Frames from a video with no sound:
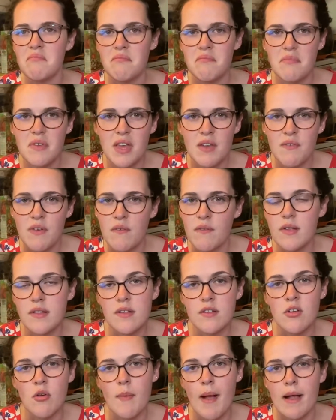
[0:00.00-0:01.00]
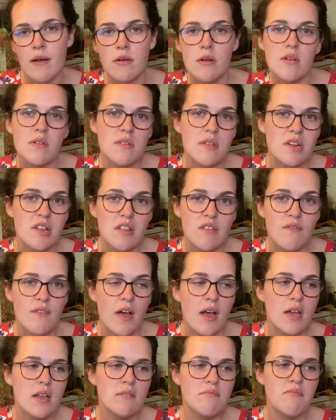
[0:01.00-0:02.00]
if it fits in your macros, then it's
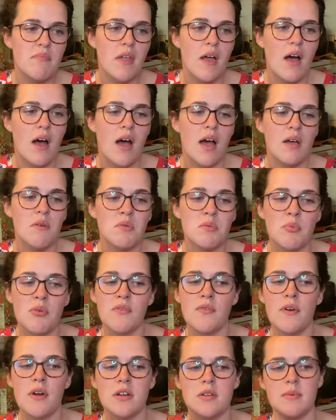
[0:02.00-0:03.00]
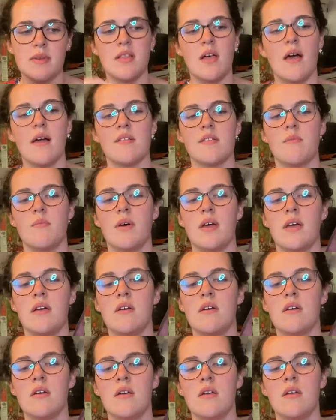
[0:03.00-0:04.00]
fine. I would prefer it to be less, but
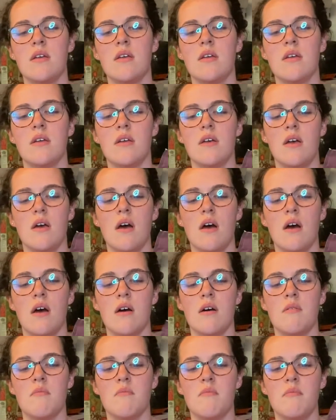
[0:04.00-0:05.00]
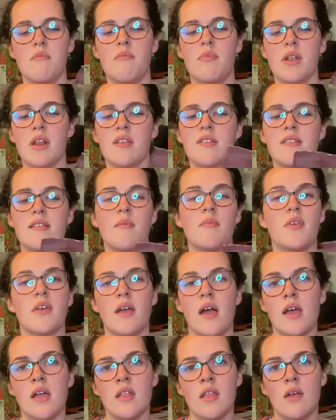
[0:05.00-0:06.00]
it's something
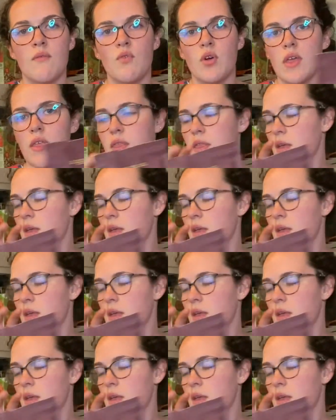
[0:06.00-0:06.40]
I can live with.